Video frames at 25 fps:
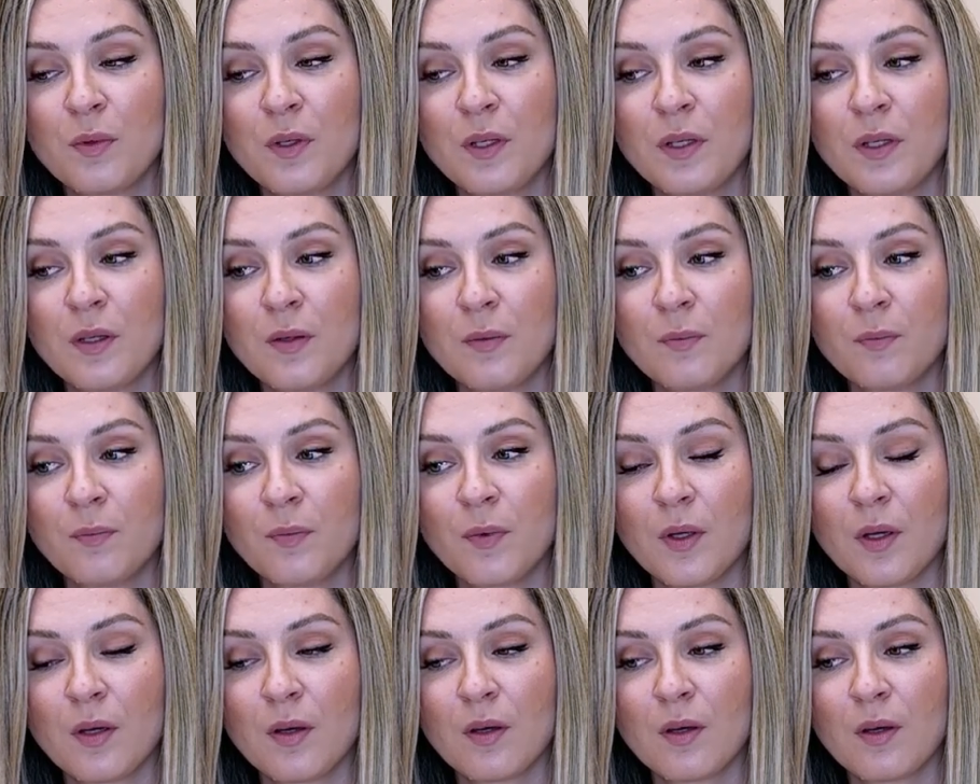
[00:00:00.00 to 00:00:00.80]
be
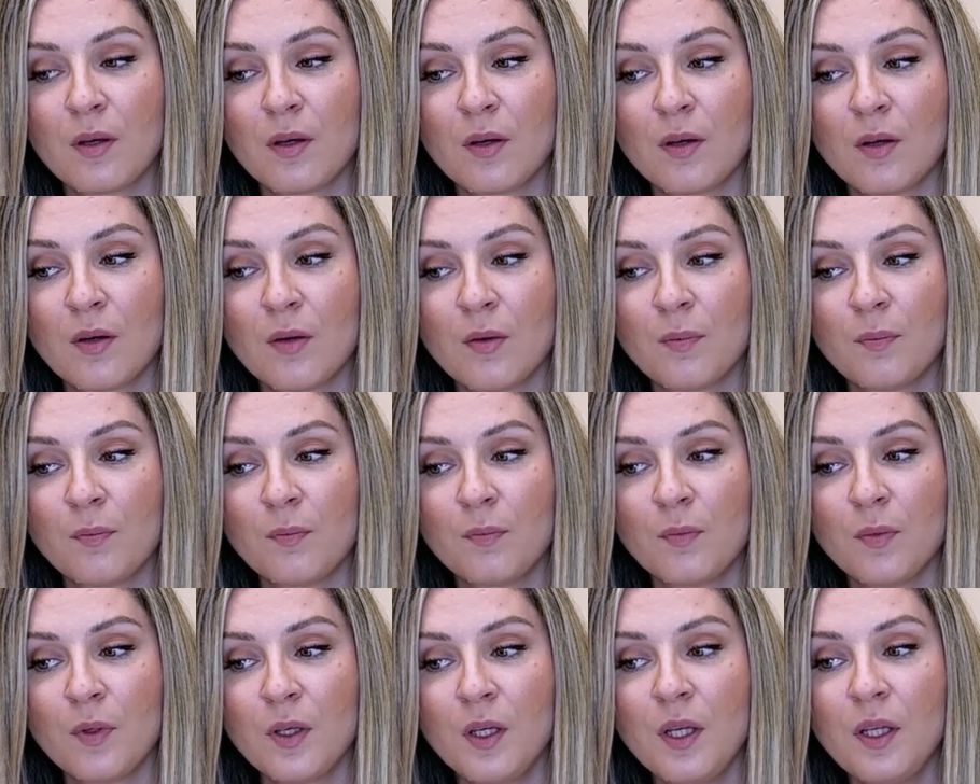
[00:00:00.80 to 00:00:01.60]

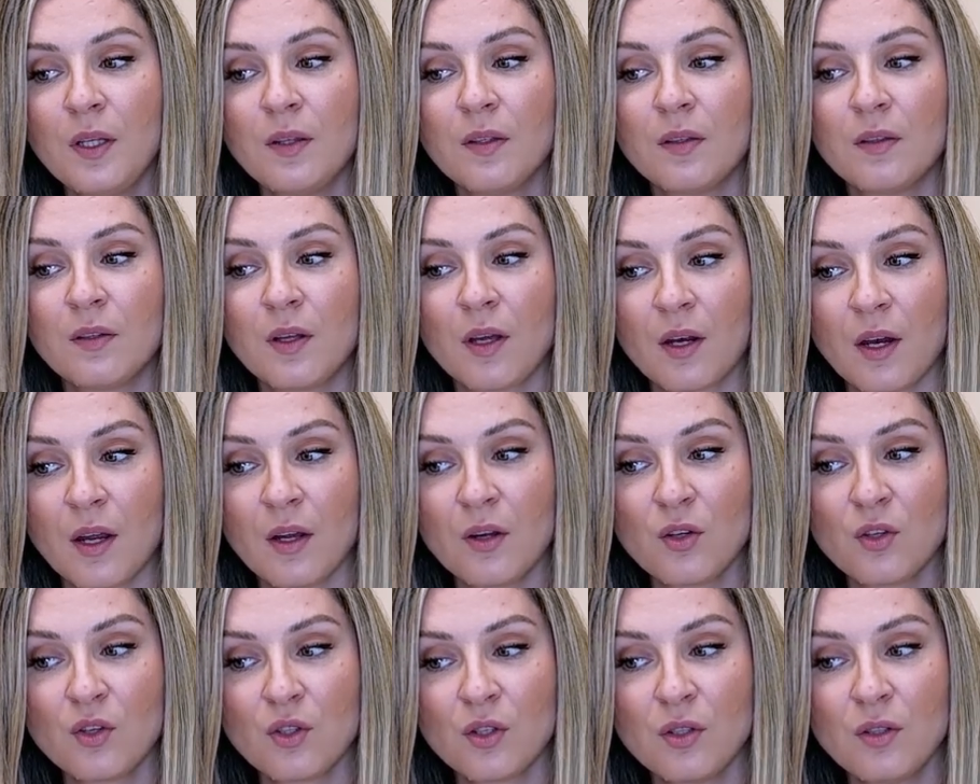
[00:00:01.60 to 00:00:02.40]
in the
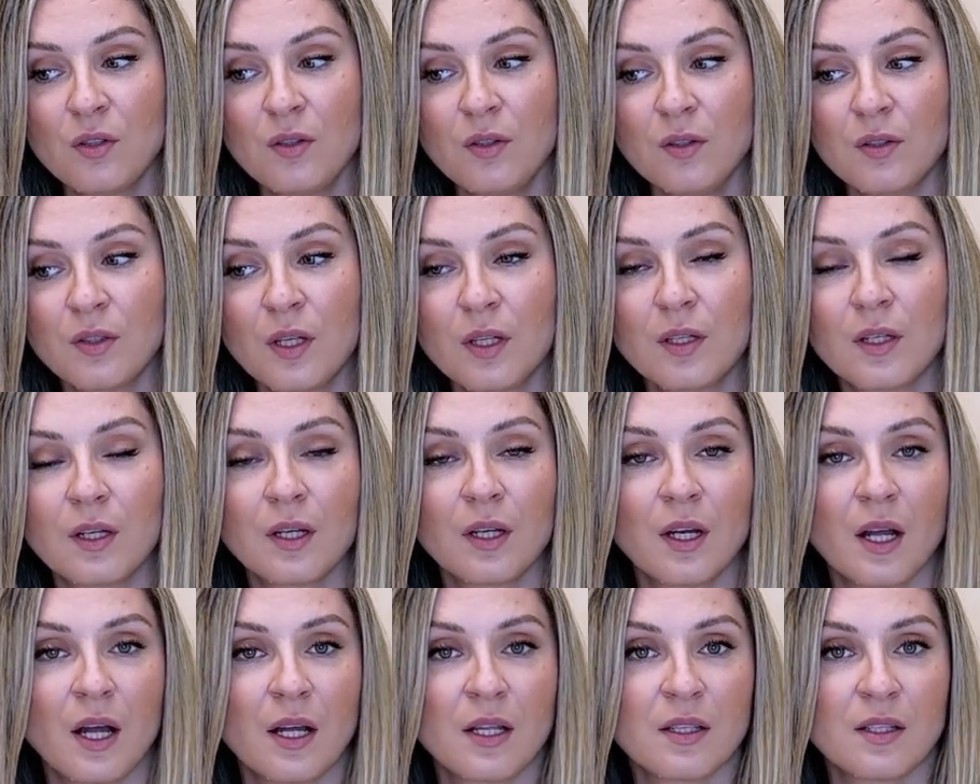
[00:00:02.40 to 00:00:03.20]
direction that the
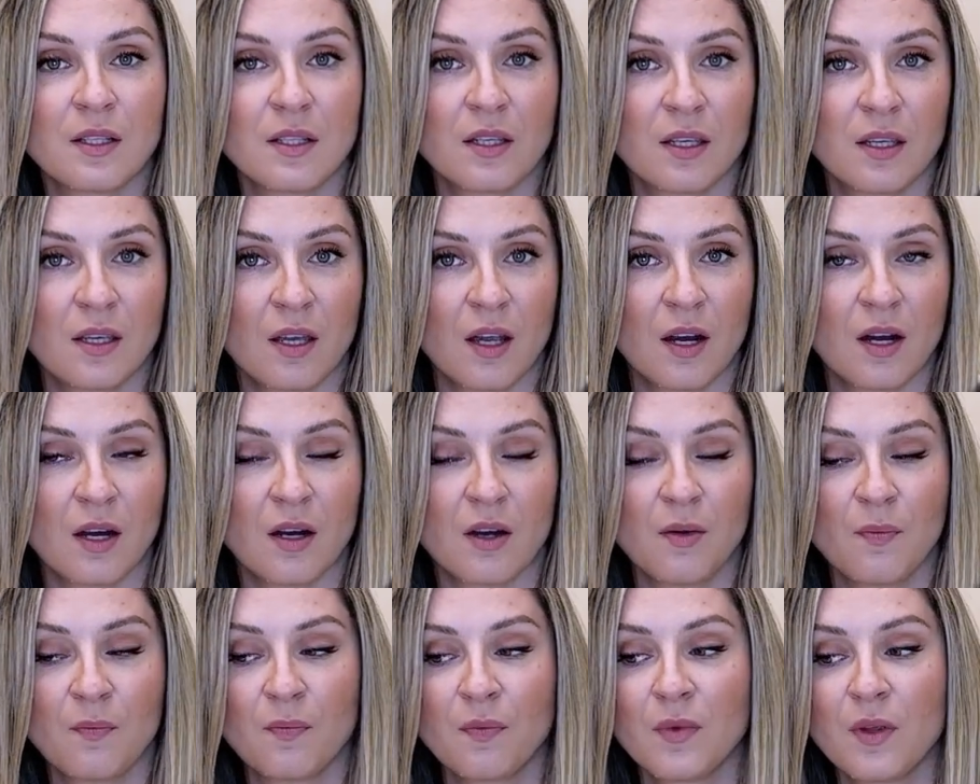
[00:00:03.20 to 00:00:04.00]
client's
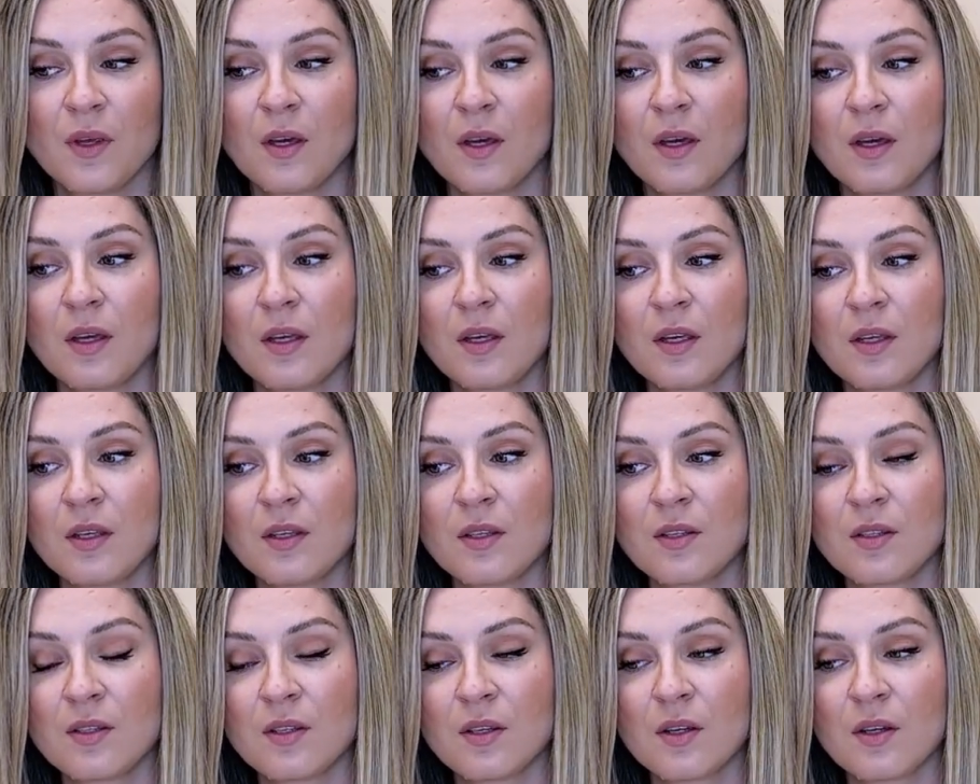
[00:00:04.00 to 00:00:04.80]
hair
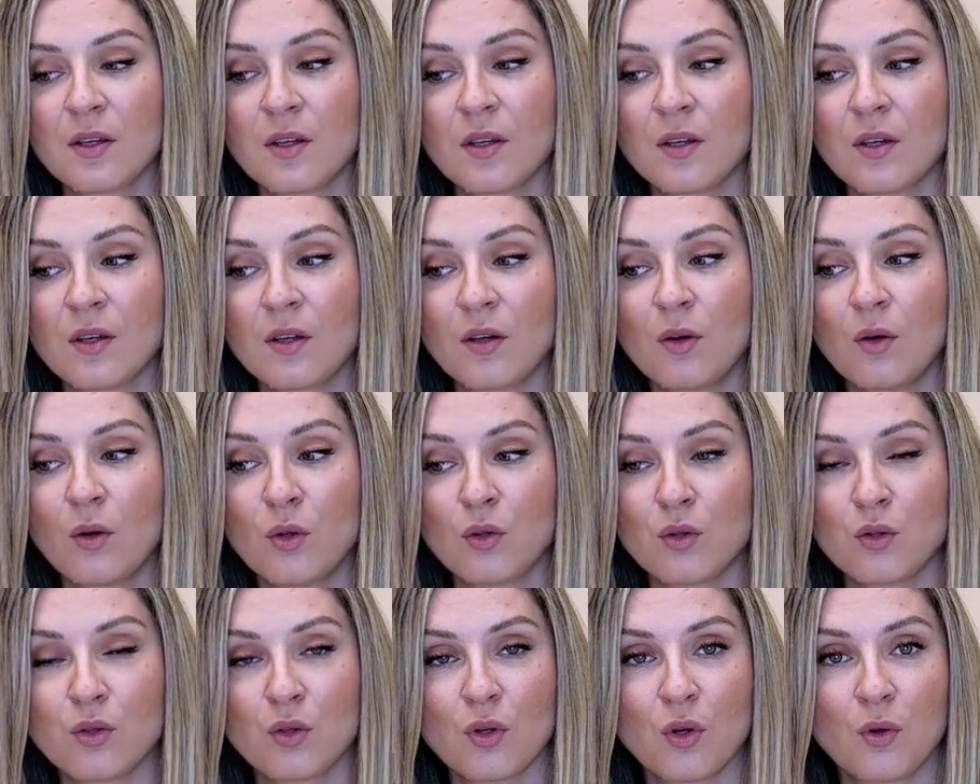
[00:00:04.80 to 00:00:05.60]
is
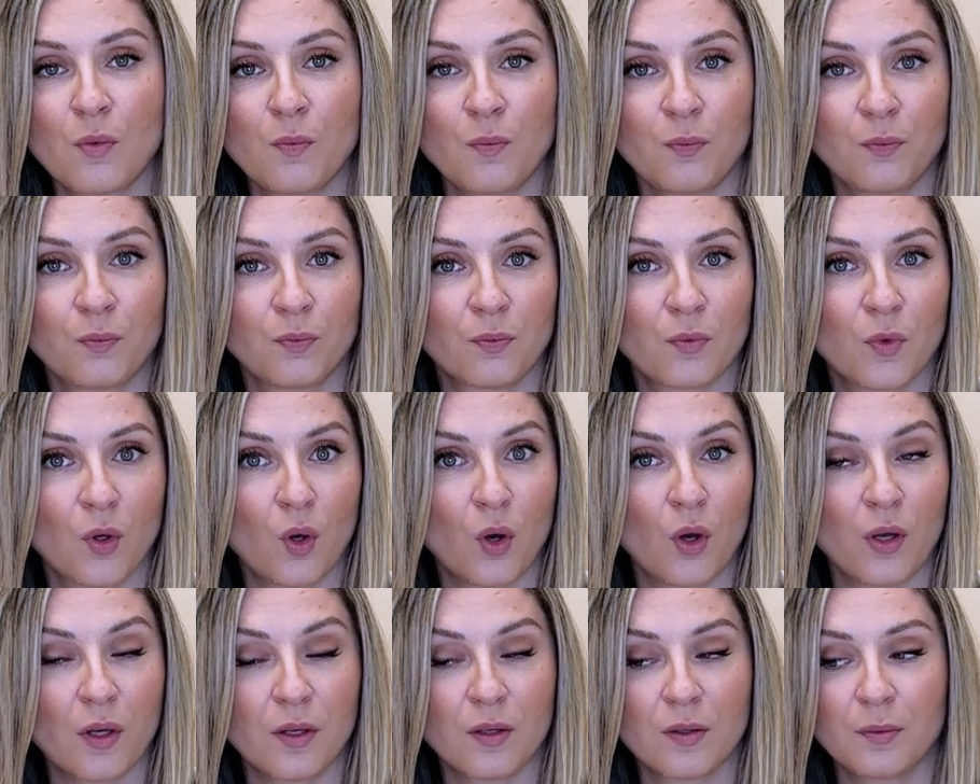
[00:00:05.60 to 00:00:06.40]
also
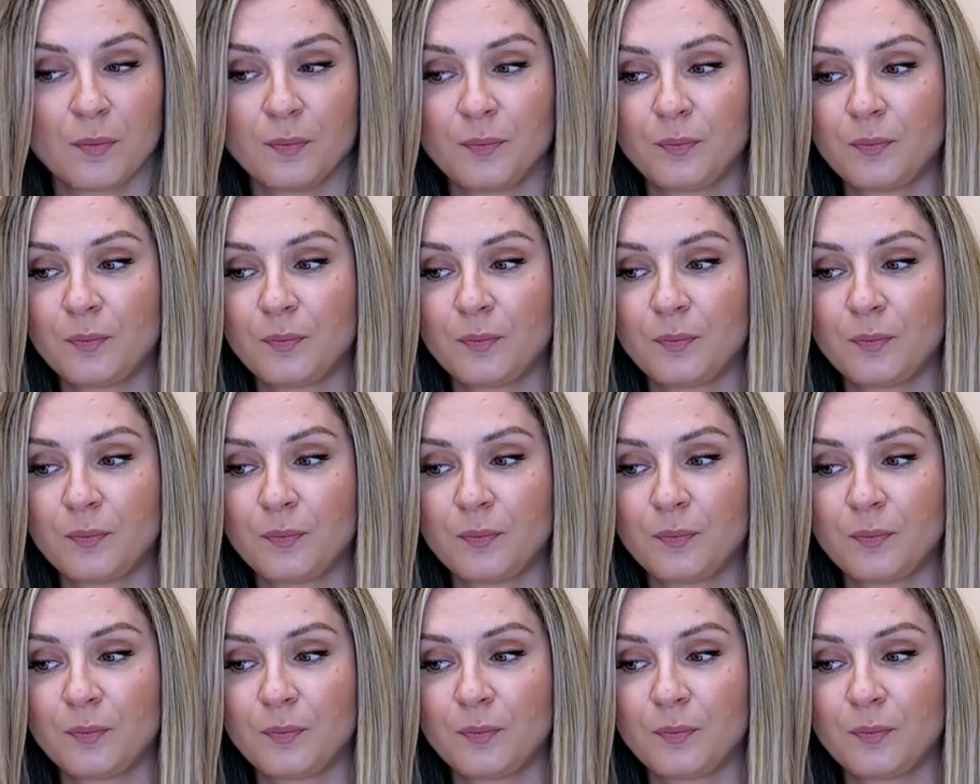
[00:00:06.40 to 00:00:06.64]
going.